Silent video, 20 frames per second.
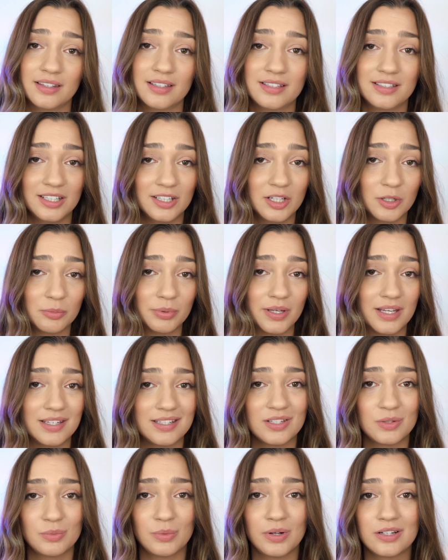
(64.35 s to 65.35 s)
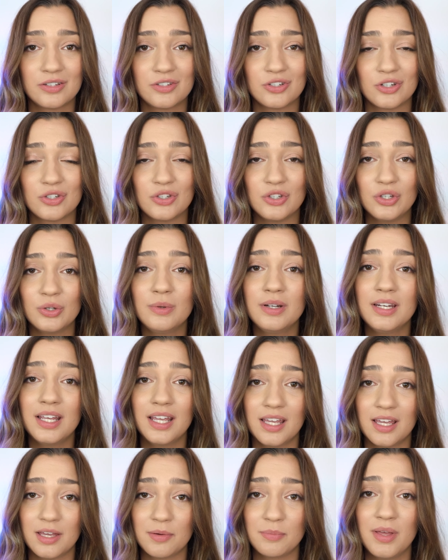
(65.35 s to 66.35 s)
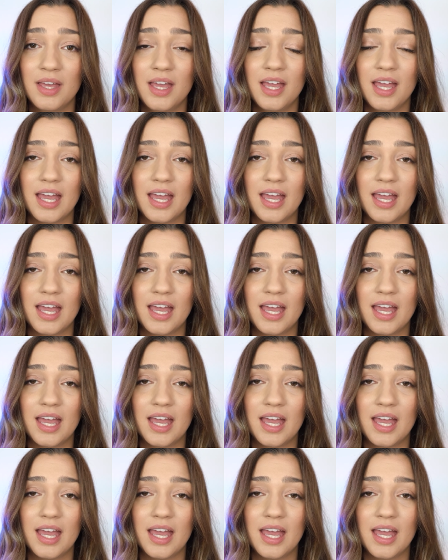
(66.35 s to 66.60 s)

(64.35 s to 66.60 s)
The secret place is where it's just you and Him,